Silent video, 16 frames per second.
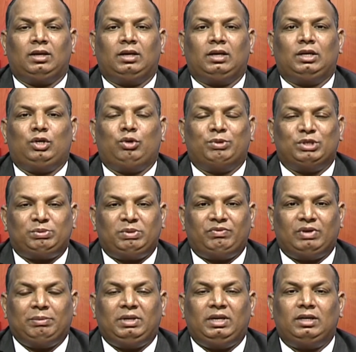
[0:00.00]
You must be
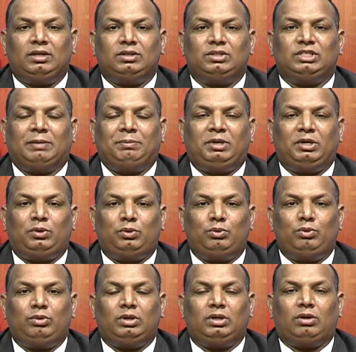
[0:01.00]
familiar, chapter
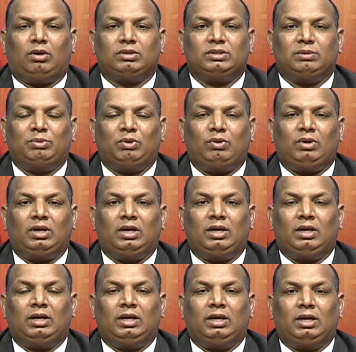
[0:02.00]
2 talks about
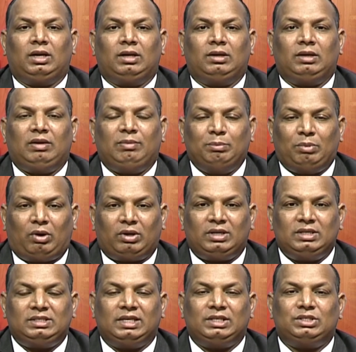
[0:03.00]
important
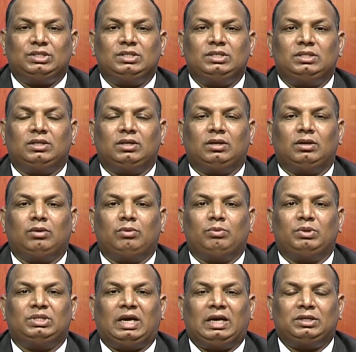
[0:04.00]
sections
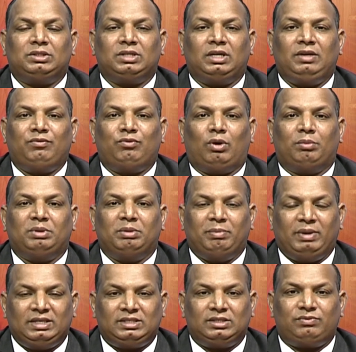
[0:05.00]
which actually form the
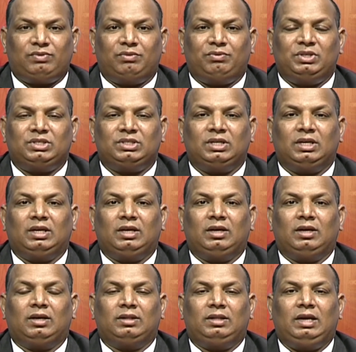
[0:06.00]
basis for which
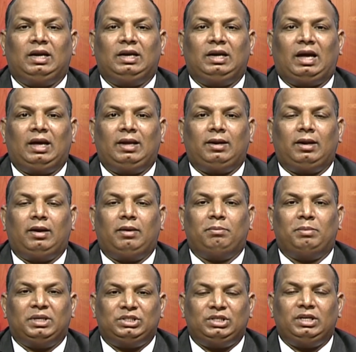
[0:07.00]
the entire
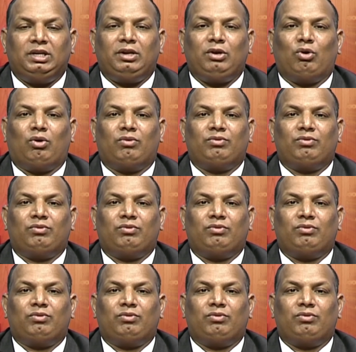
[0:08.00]
machinery of